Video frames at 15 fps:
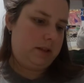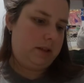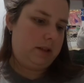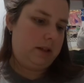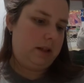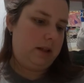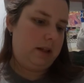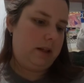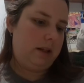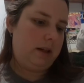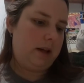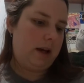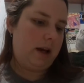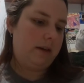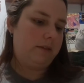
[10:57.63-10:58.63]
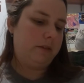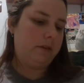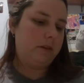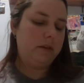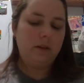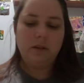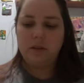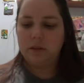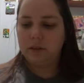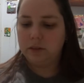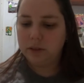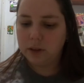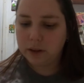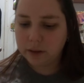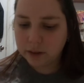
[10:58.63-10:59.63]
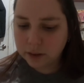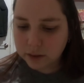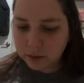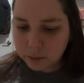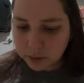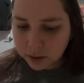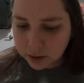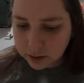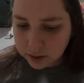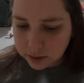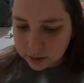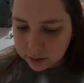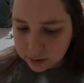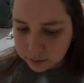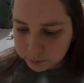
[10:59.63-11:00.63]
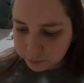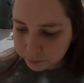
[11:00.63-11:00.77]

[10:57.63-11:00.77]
de Hiver, I think is what it is.